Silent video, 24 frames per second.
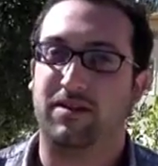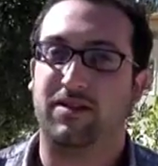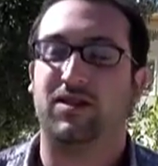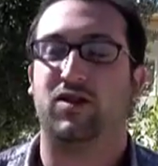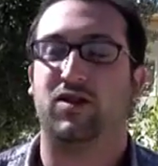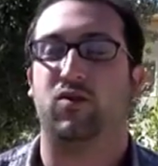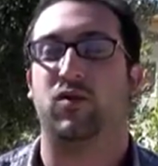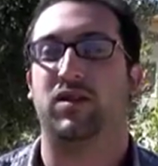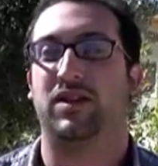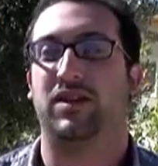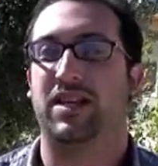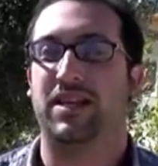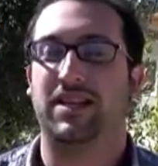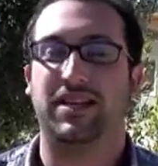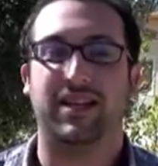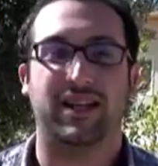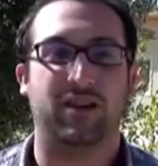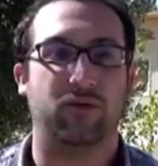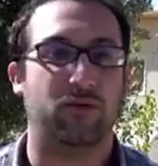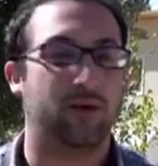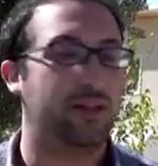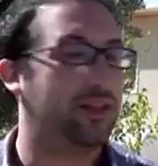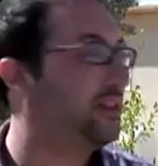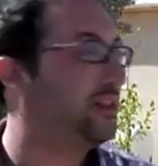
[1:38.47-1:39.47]
So what they
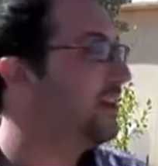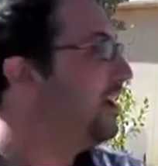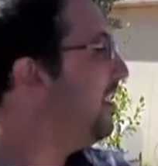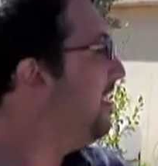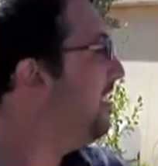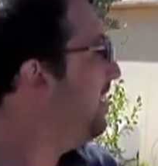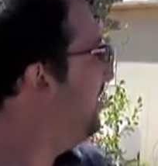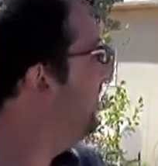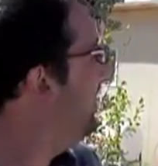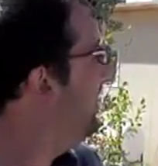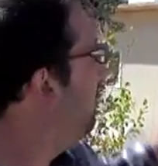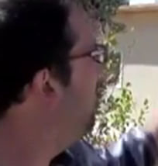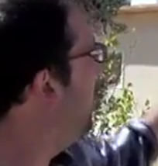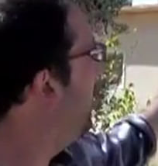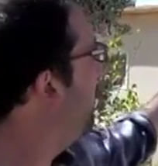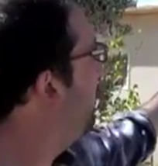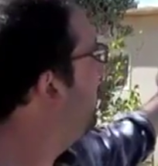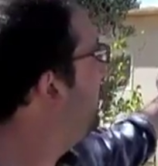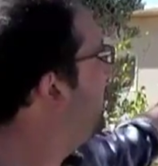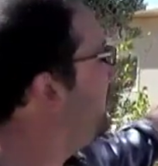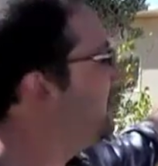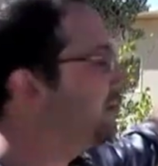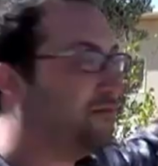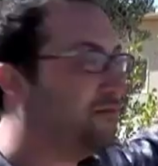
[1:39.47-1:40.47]
did was they
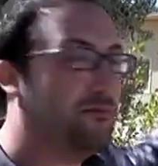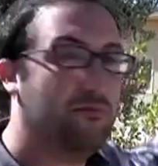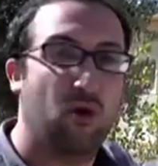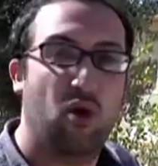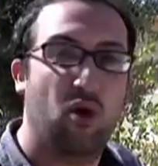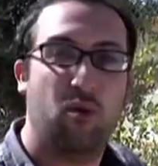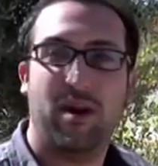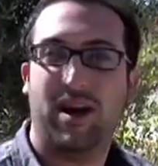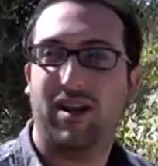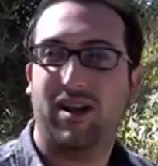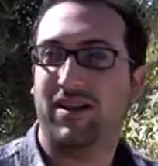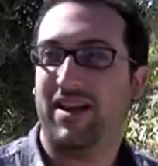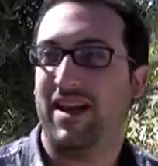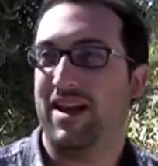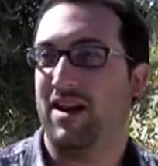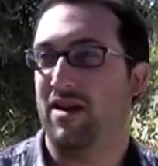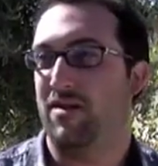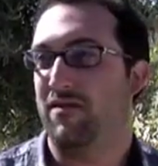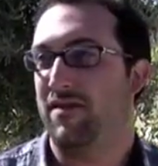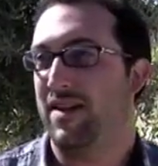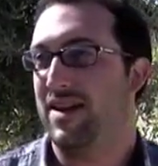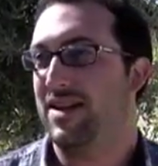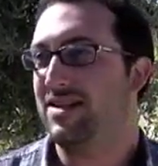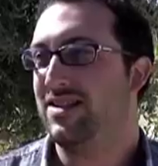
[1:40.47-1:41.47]
bought these mobile
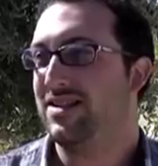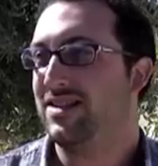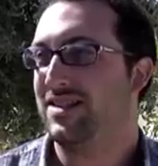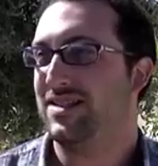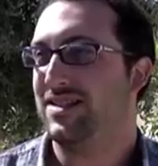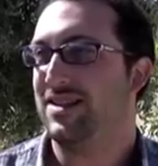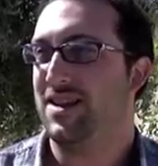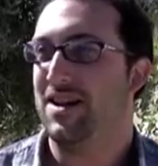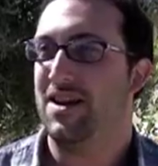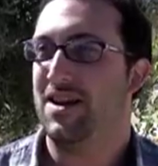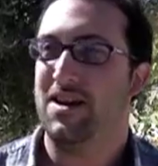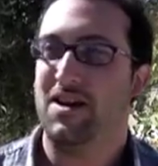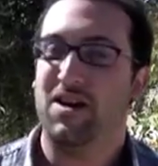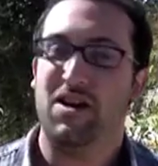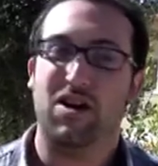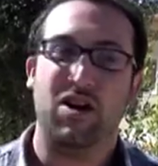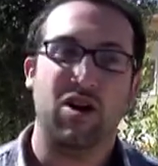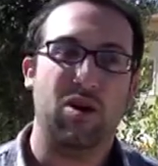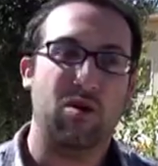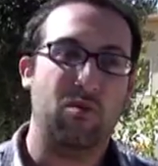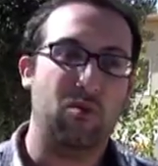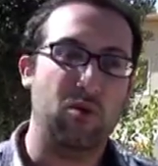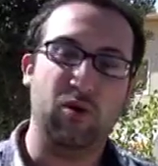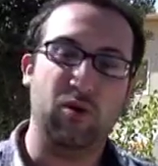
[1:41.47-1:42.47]
caravans,
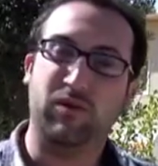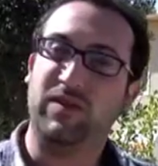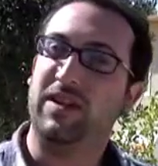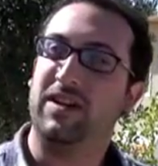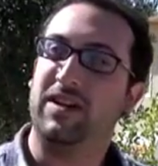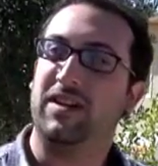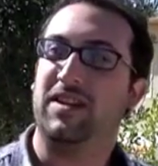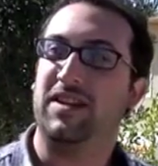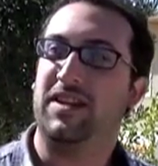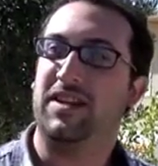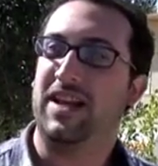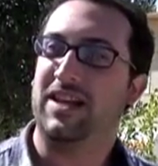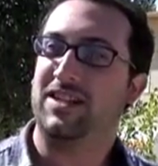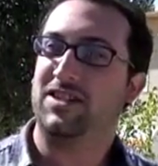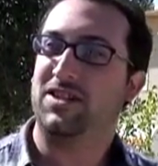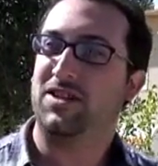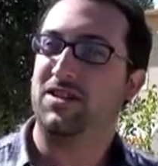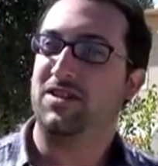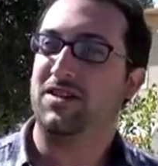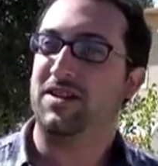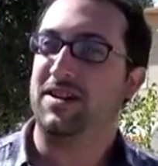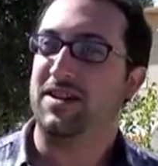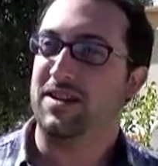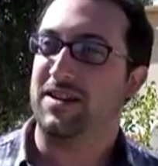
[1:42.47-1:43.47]
moved into the
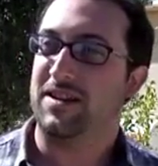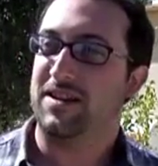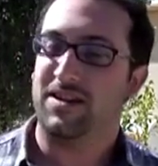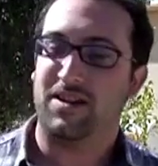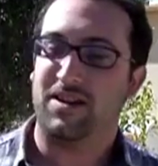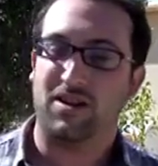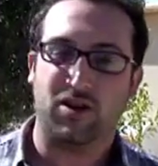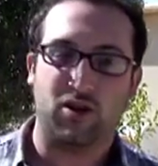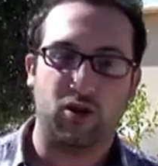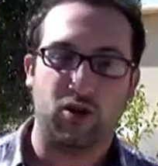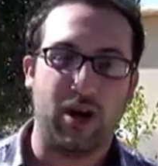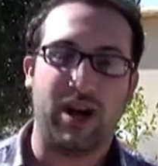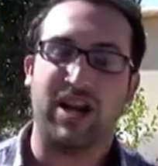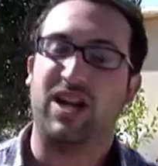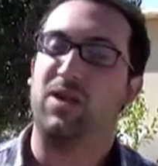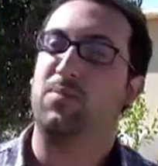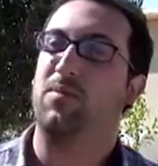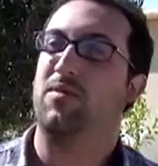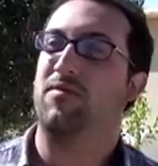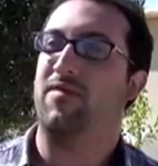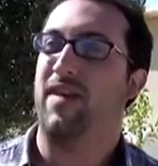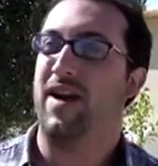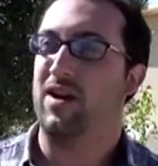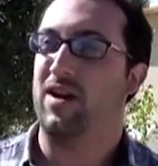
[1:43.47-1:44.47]
desert and tried to
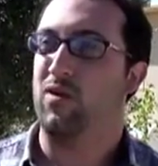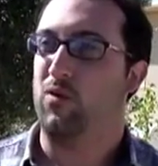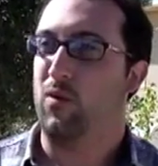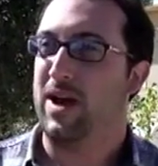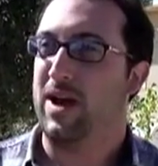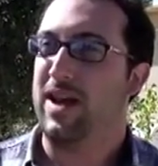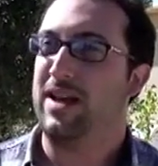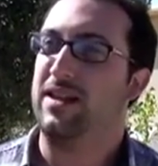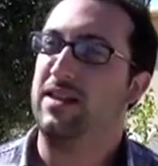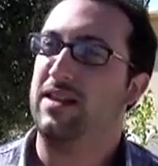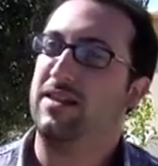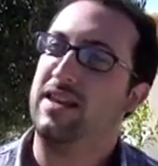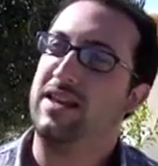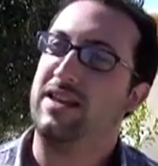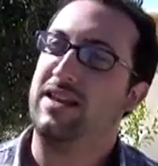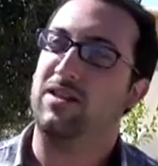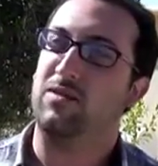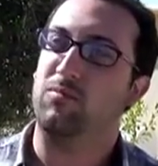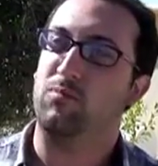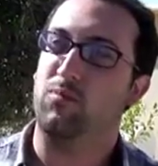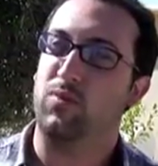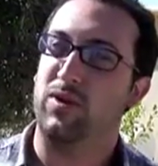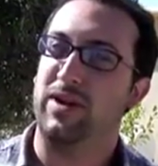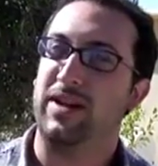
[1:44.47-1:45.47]
provide a way that they
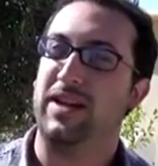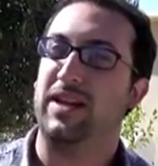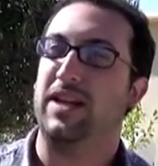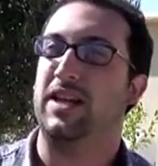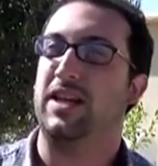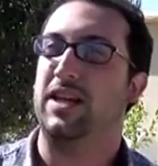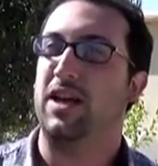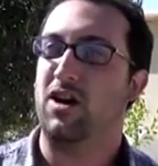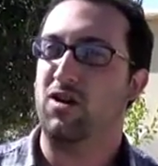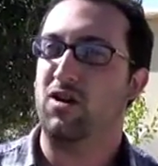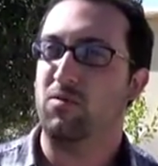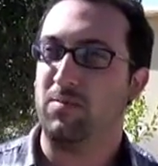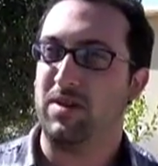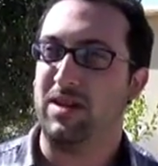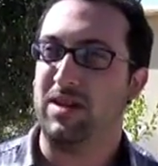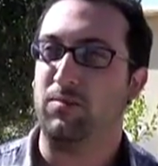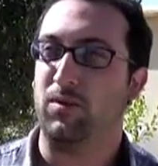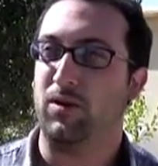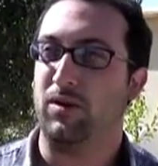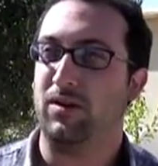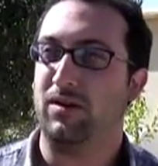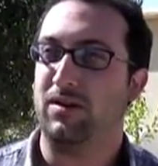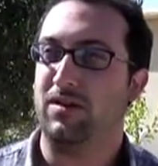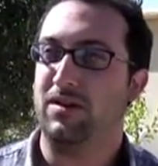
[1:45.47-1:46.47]
could bring young
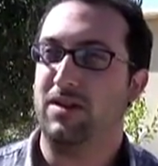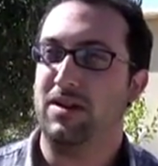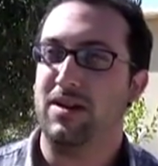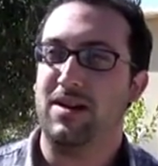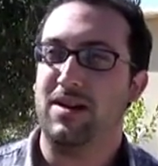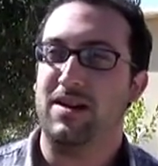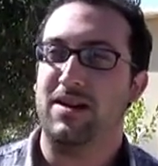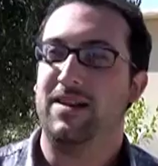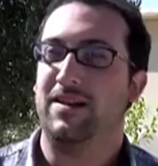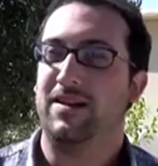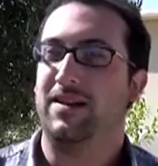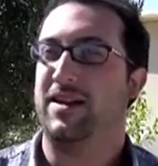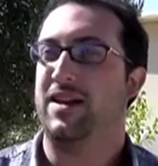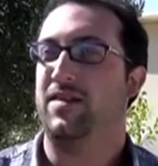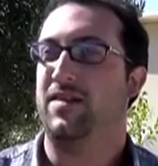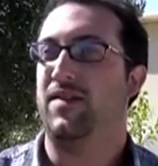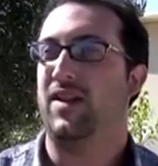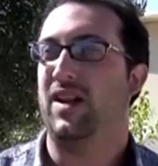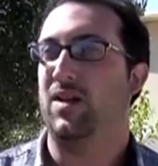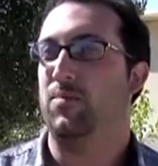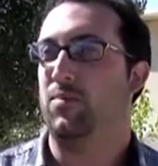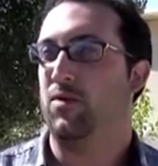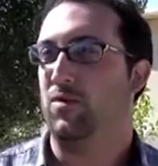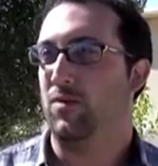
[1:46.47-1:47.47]
people to
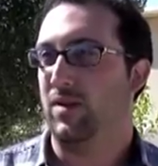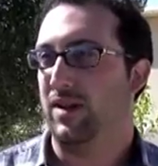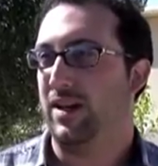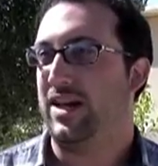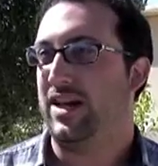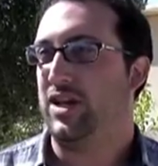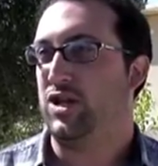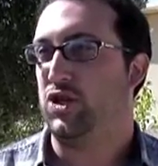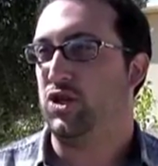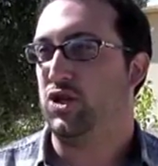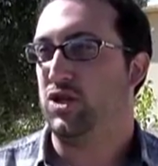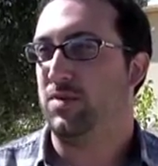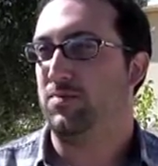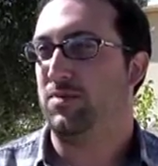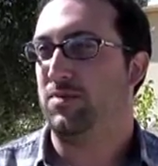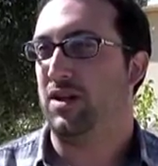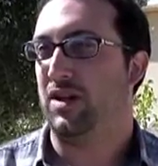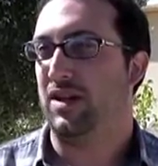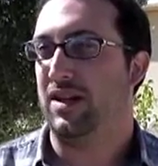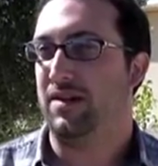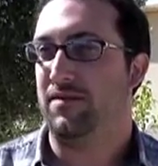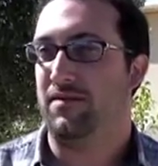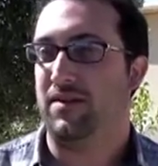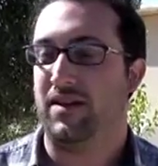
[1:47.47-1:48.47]
develop a relationship
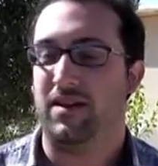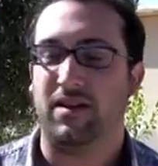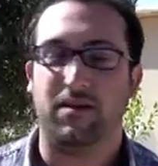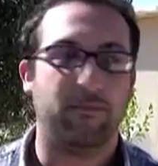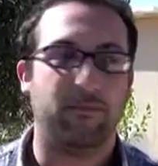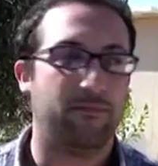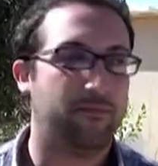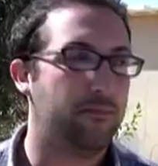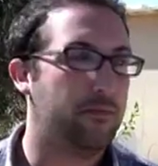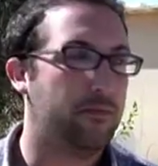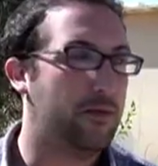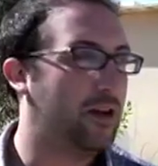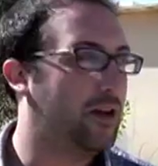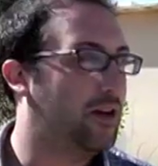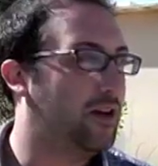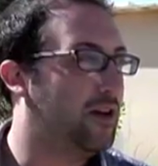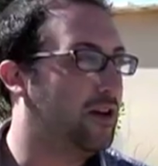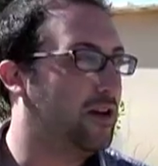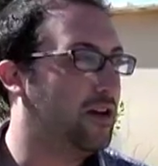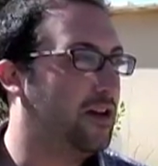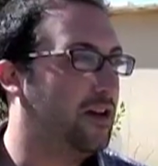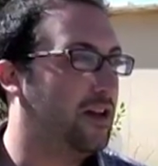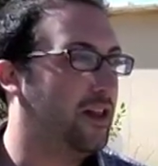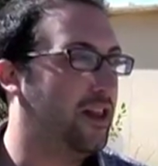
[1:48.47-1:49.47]
to live here.
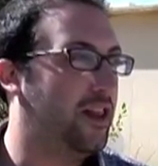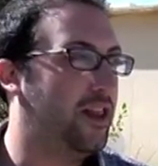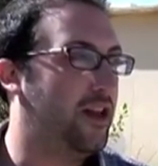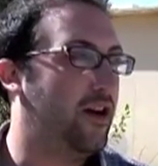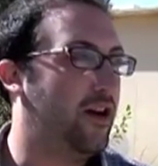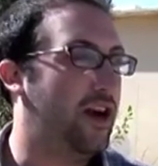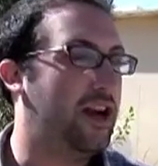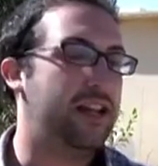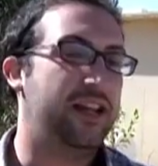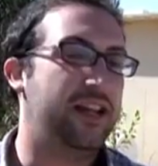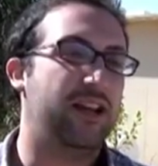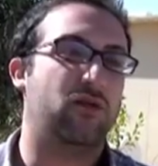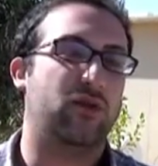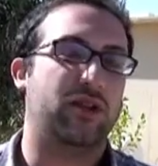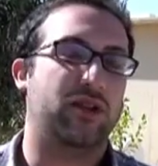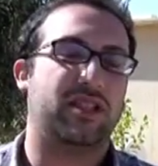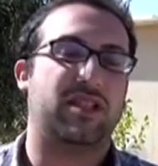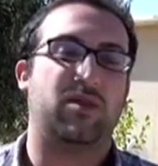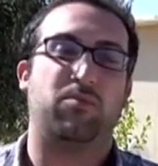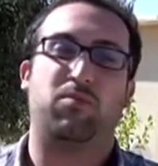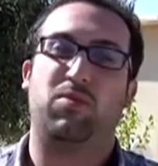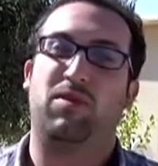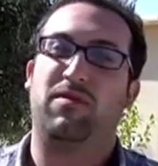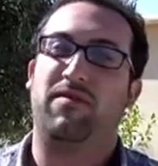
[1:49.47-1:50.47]
Their idea was
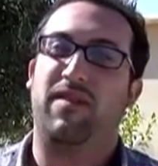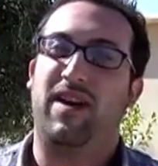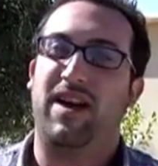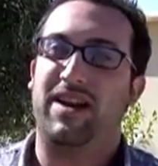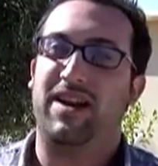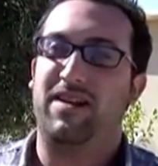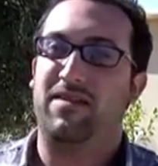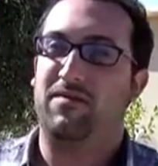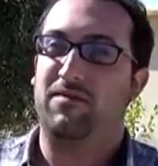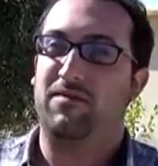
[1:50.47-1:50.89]
to provide